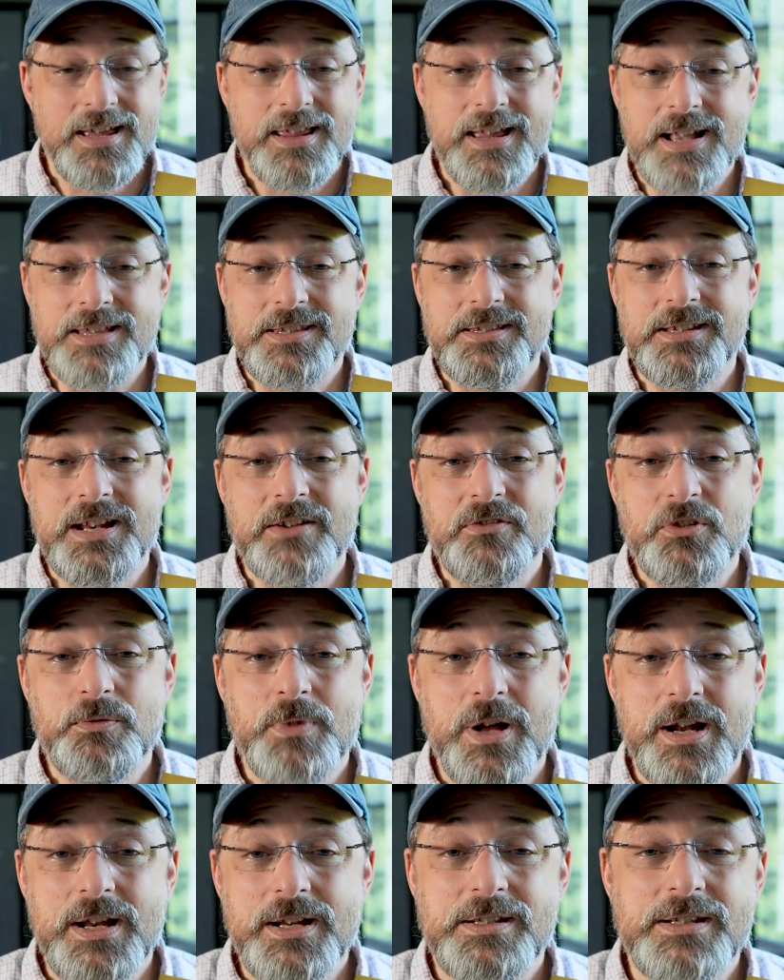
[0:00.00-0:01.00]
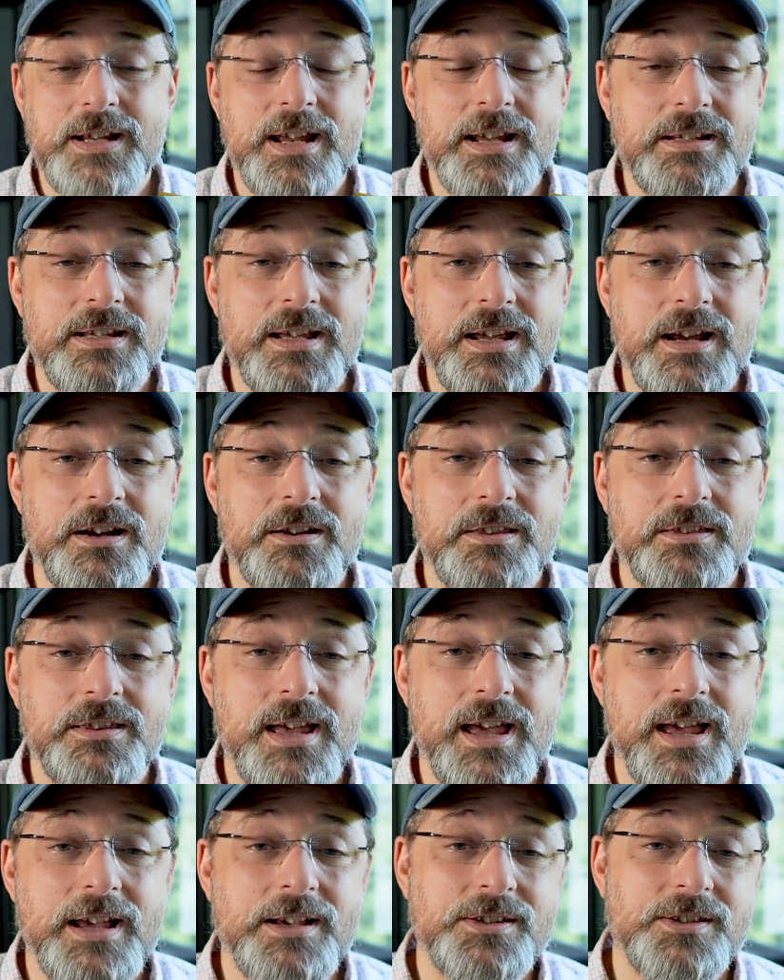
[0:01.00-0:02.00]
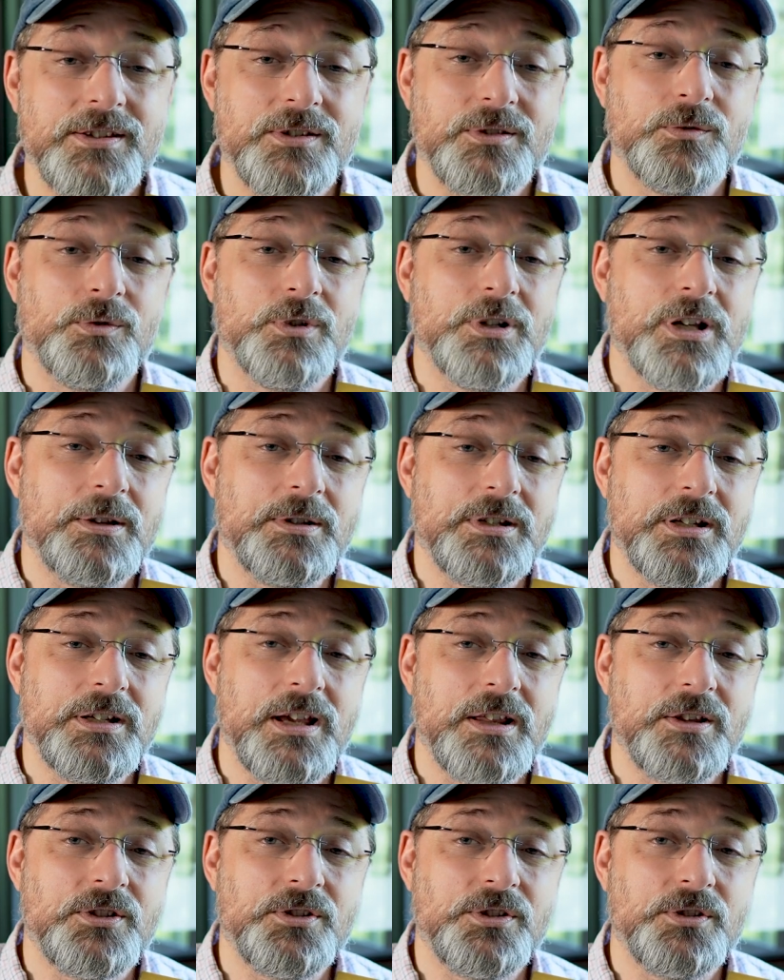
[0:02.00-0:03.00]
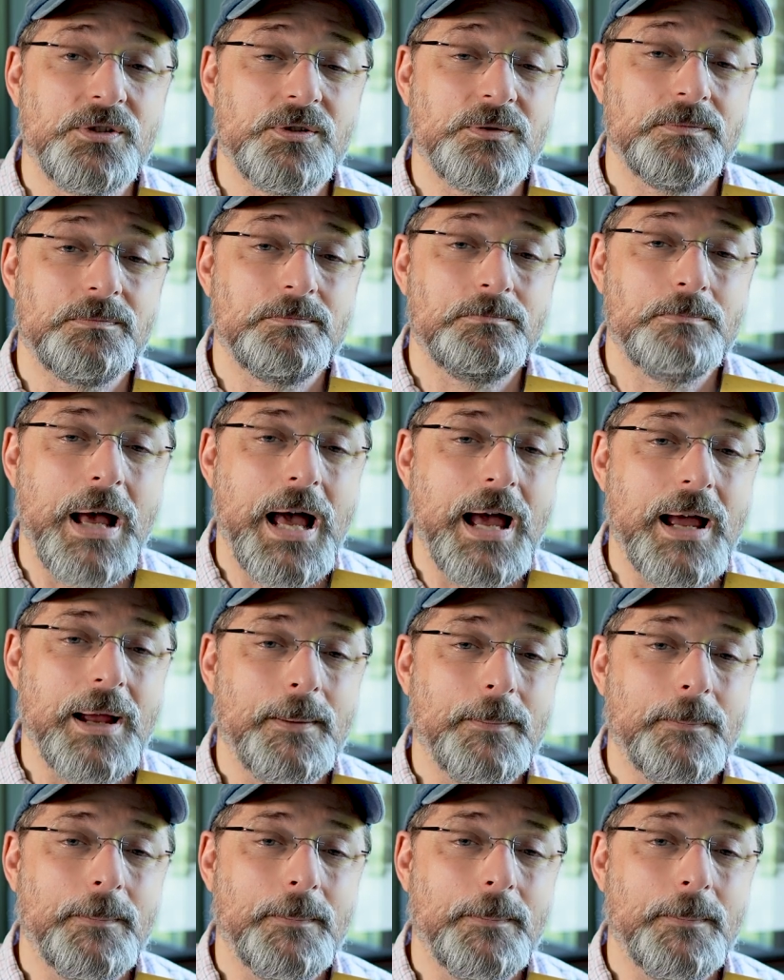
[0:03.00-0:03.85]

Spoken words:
That's it, everybody. Take care. Thanks. We'll get together soon. Bye.